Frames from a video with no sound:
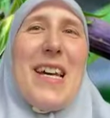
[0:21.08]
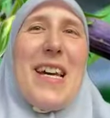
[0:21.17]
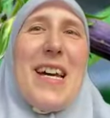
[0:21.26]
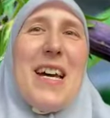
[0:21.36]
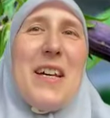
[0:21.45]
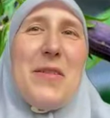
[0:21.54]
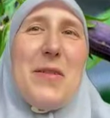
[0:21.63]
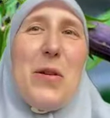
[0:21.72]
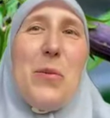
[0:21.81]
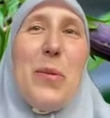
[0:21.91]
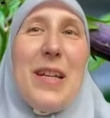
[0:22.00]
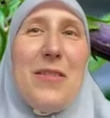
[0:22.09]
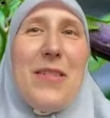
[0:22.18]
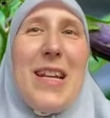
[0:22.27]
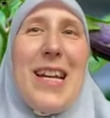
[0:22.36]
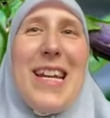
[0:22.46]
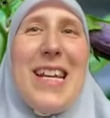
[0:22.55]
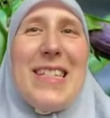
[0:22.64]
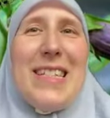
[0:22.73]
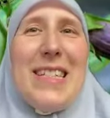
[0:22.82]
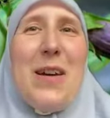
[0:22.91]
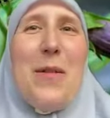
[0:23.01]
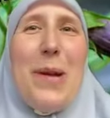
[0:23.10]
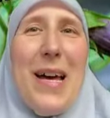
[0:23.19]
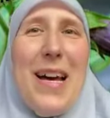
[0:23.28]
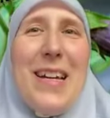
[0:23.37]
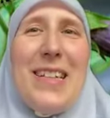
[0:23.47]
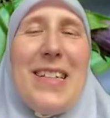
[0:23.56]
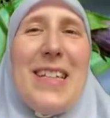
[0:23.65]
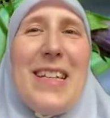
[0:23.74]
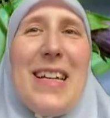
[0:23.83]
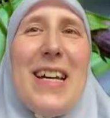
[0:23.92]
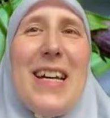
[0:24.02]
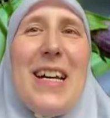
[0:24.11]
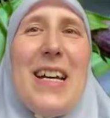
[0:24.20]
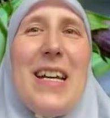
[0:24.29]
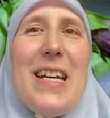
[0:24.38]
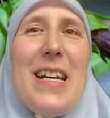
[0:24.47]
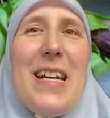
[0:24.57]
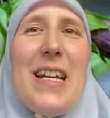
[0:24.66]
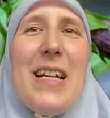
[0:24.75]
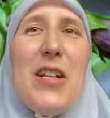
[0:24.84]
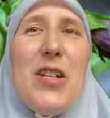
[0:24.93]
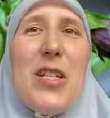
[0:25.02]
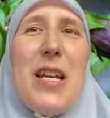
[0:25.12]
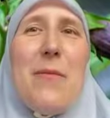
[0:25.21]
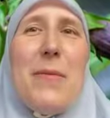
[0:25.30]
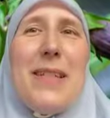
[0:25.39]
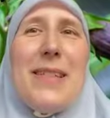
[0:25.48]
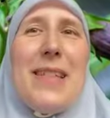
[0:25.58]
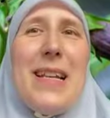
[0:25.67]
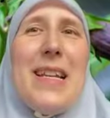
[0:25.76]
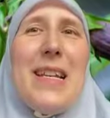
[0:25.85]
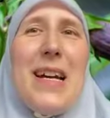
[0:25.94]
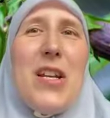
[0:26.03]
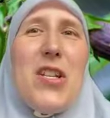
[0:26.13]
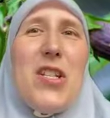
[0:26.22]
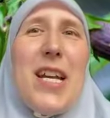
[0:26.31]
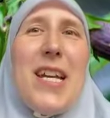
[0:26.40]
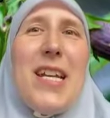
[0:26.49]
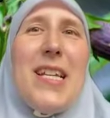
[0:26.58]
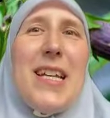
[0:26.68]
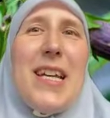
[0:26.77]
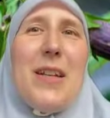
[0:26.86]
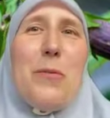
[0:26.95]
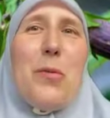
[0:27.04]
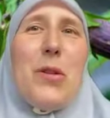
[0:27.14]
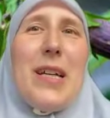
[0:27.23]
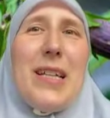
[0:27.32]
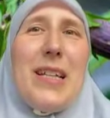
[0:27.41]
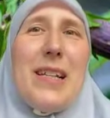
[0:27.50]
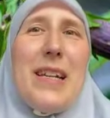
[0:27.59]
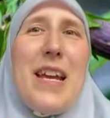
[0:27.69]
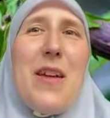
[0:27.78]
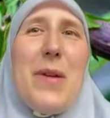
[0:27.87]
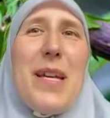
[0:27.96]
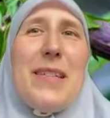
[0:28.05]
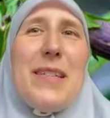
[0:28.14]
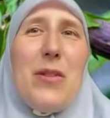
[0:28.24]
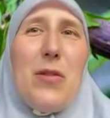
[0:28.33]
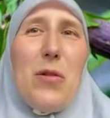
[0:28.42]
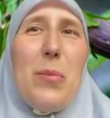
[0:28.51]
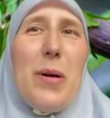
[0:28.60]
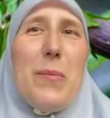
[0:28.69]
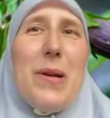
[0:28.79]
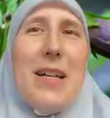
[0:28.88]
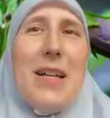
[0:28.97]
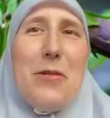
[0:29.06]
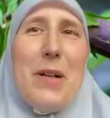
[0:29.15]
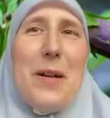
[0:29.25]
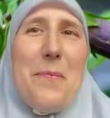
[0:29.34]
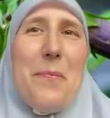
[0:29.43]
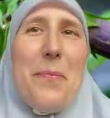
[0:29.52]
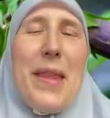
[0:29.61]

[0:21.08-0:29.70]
So Belladonna is a plant. English name is deadly nightshade and botanical name is Atropa belladonna.